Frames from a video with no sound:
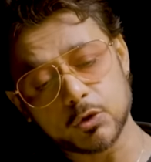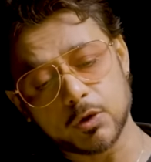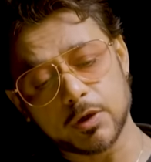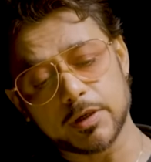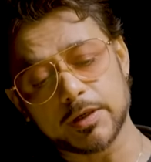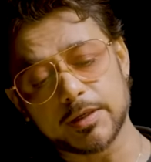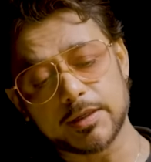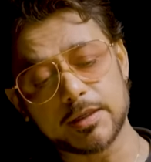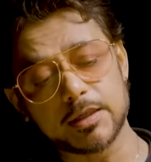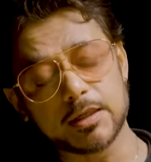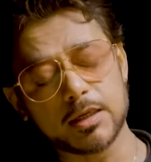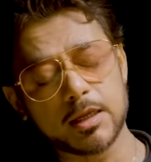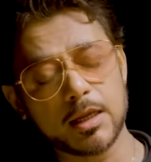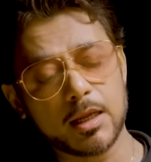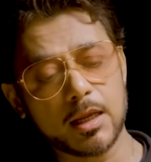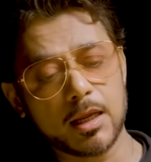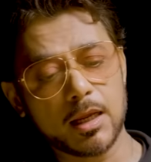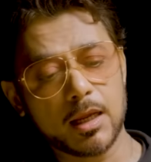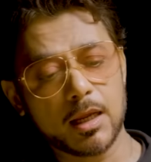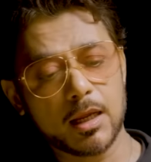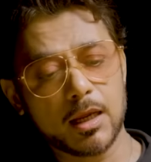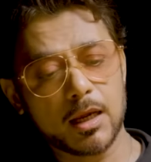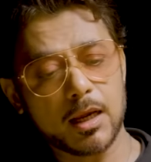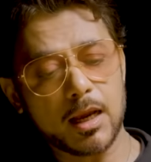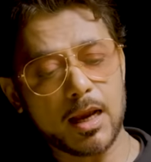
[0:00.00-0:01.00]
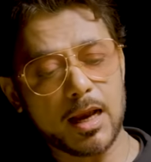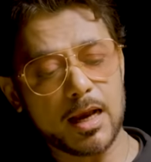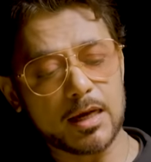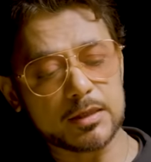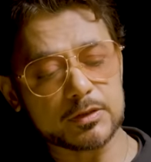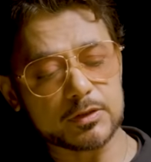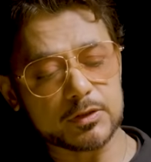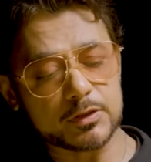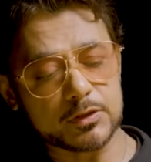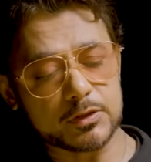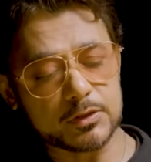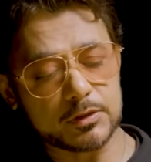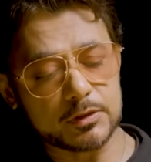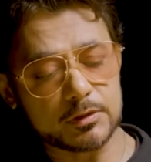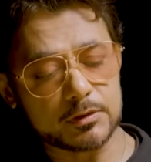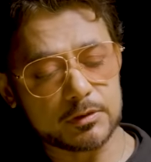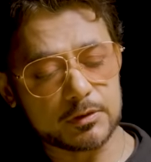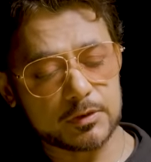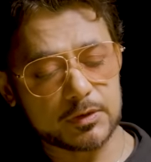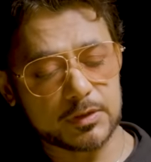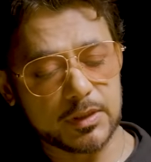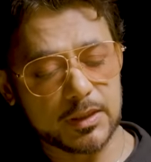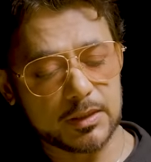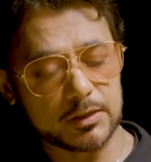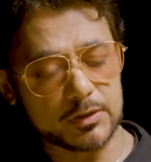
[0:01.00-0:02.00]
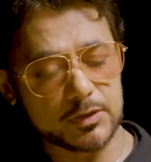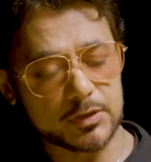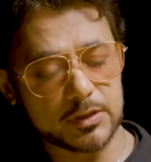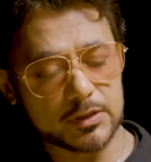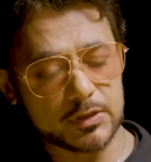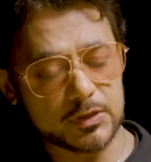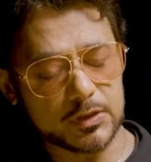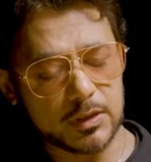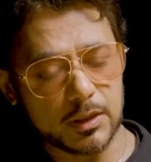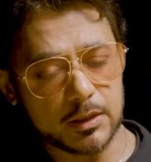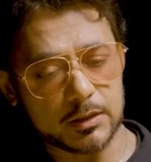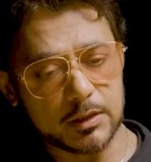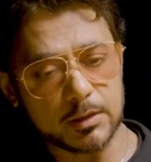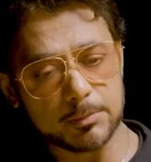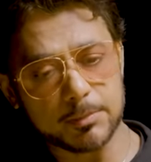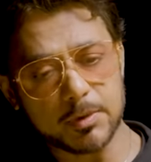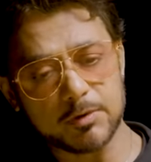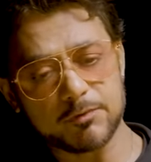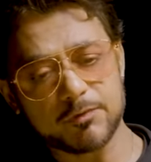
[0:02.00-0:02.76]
joined as a sales consultant,